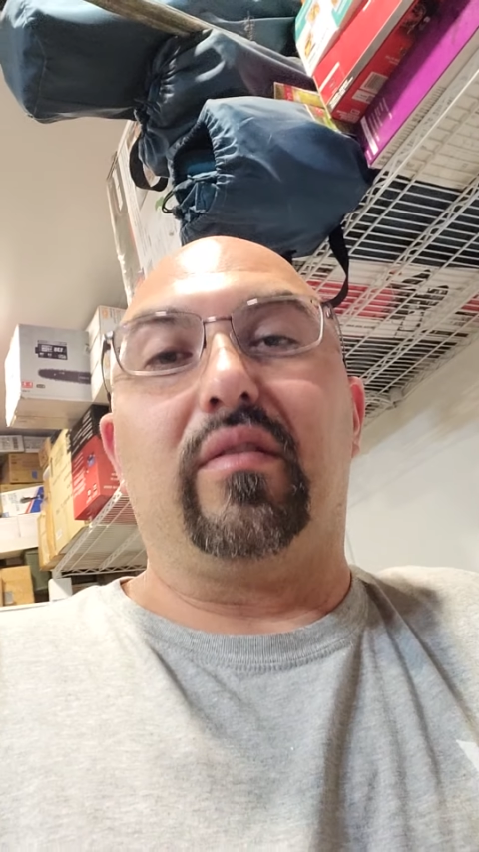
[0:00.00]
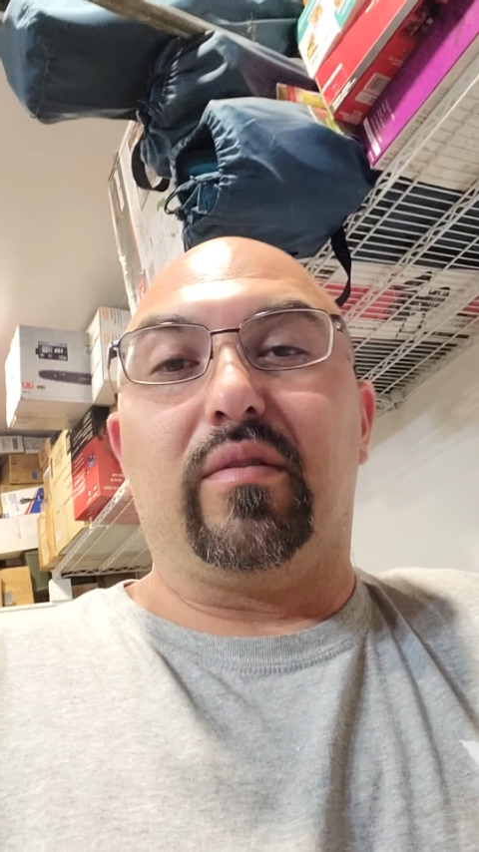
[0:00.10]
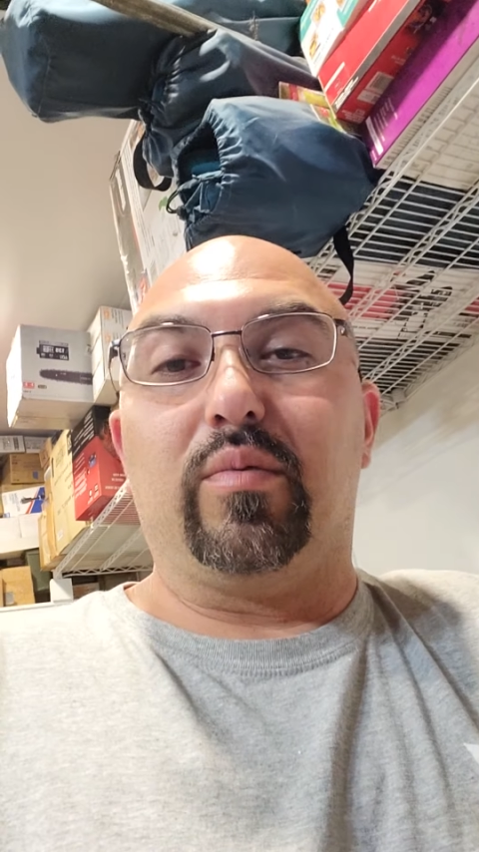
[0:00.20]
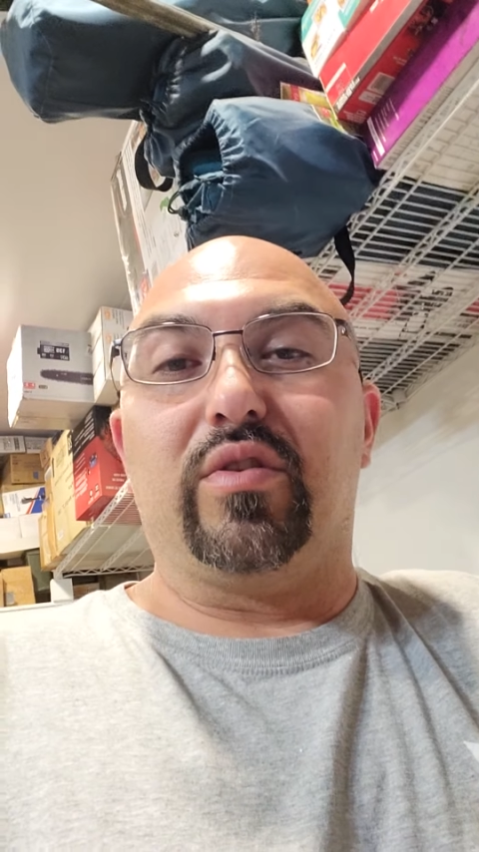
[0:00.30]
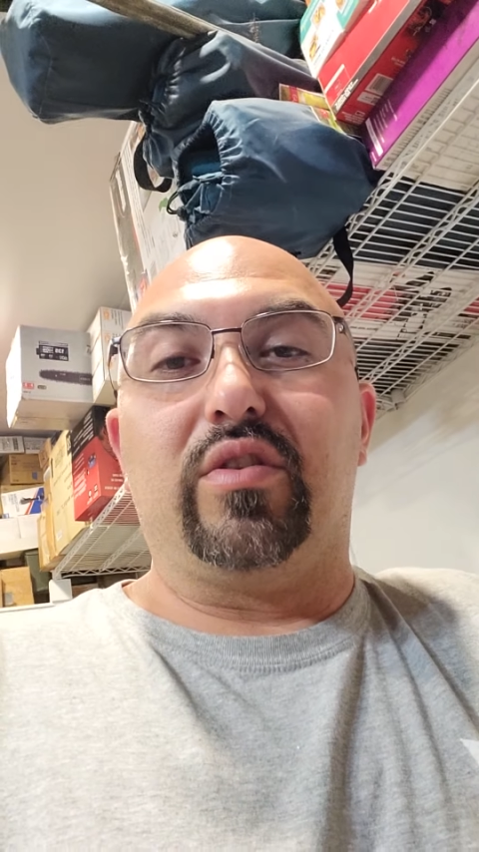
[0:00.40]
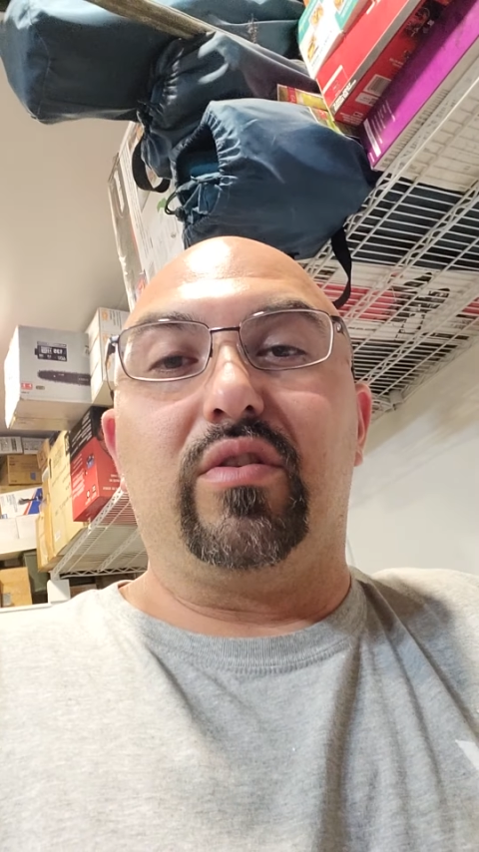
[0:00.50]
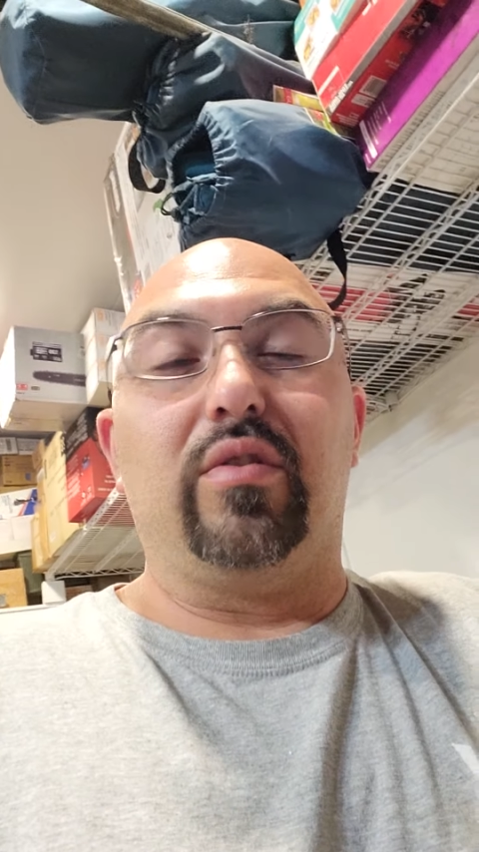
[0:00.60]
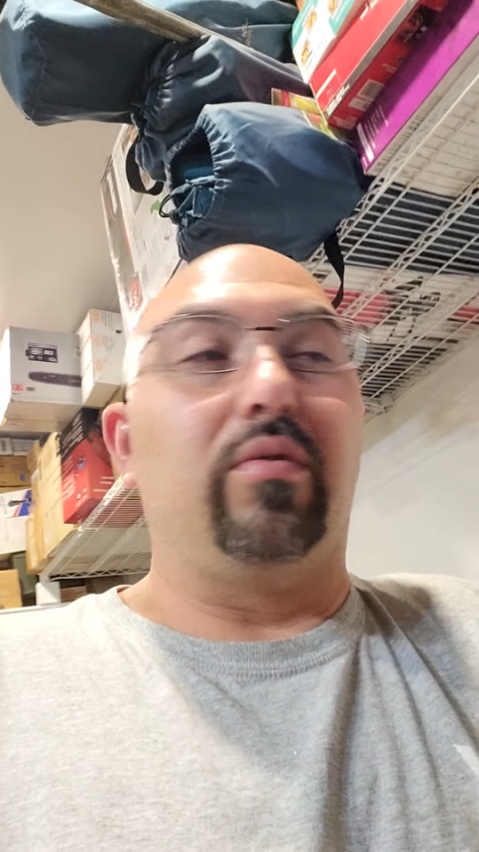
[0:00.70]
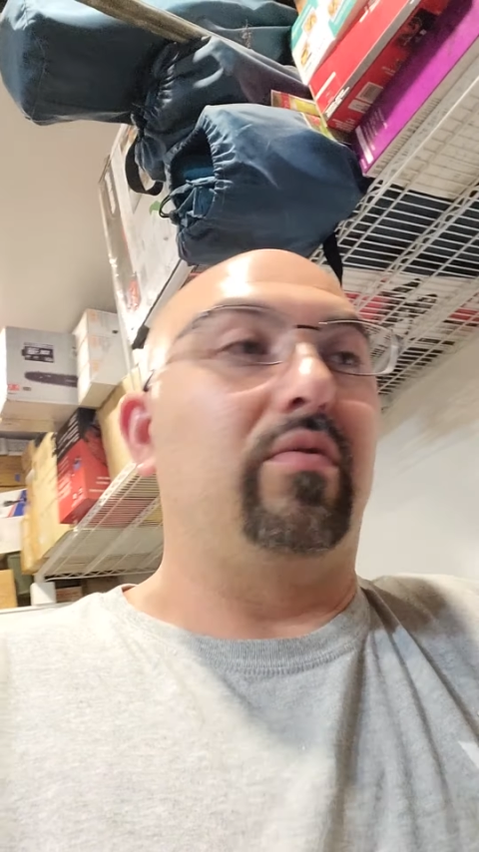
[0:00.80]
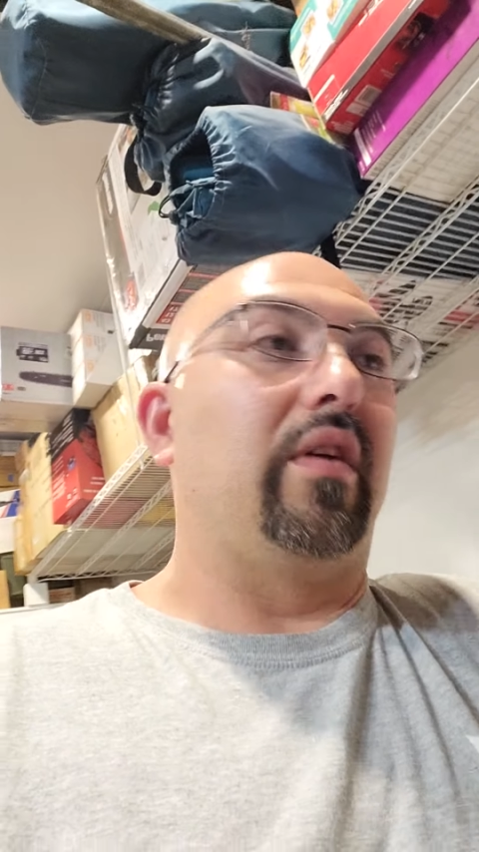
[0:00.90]
This is what you
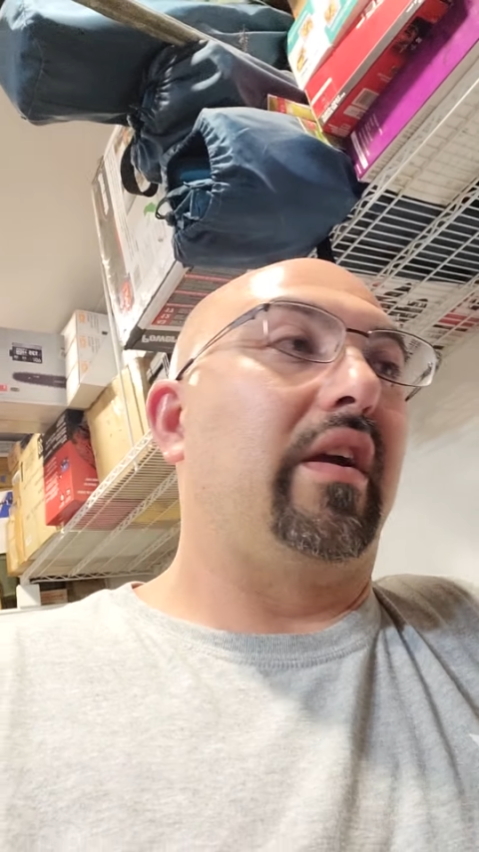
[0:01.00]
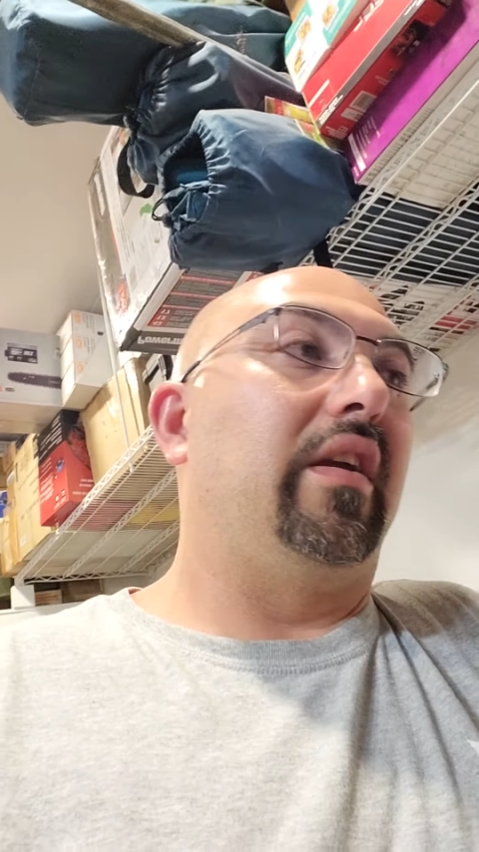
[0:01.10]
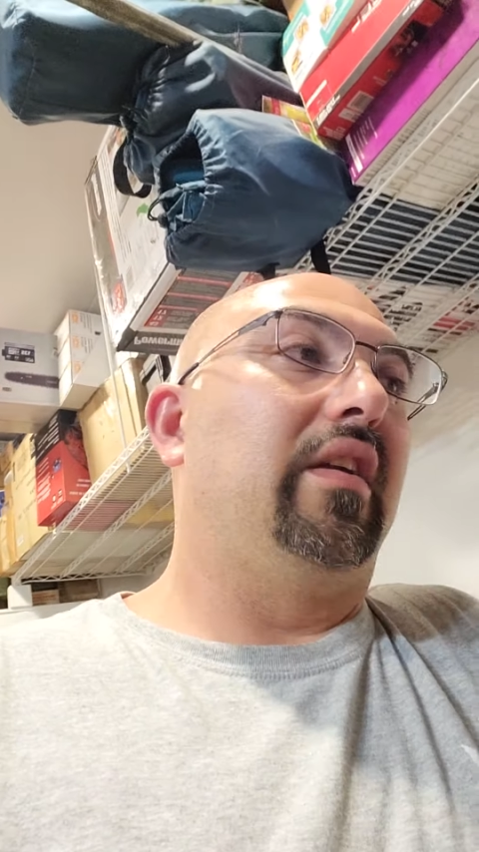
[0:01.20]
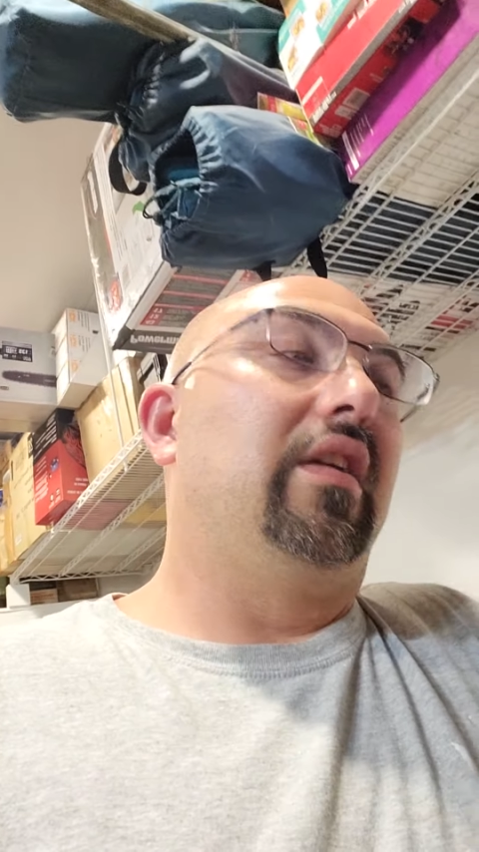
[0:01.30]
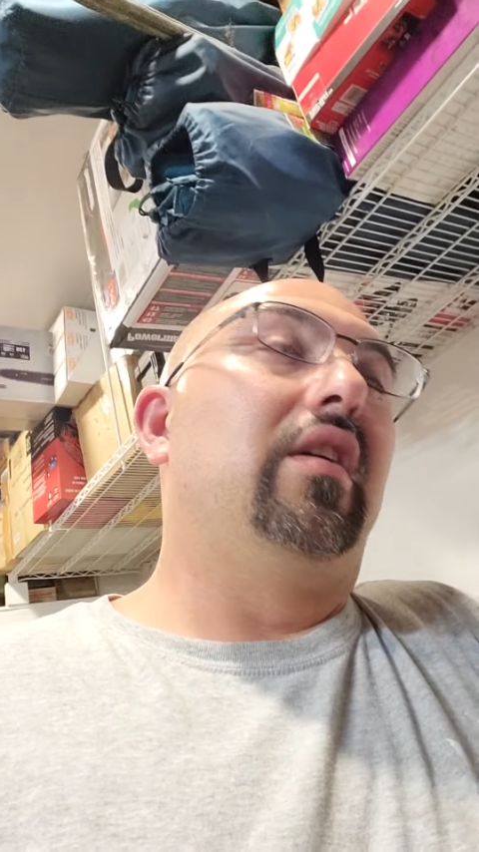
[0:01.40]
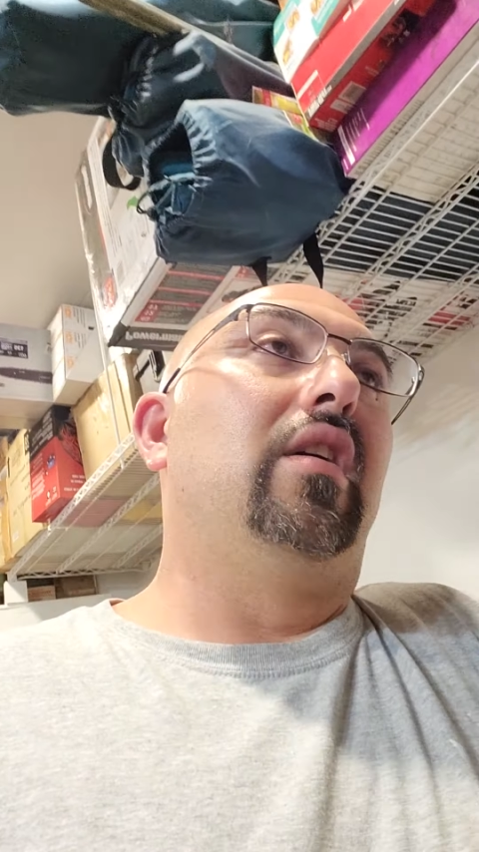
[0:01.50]
do, right?